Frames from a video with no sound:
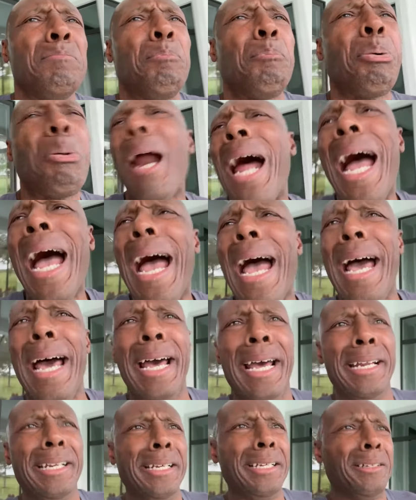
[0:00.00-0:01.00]

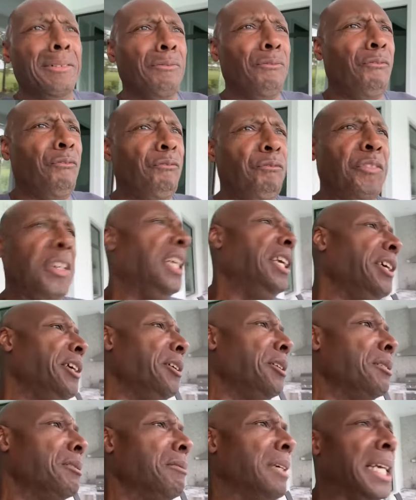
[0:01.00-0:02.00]
pride and
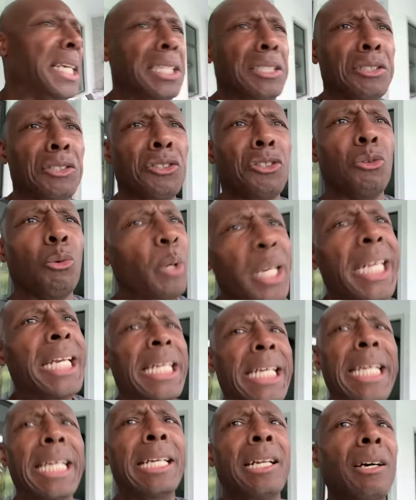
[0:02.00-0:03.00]
fear and
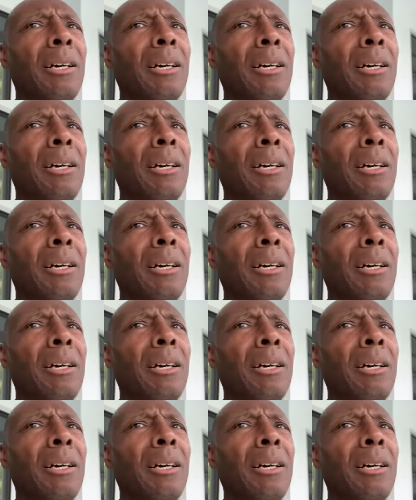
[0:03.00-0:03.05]
greed.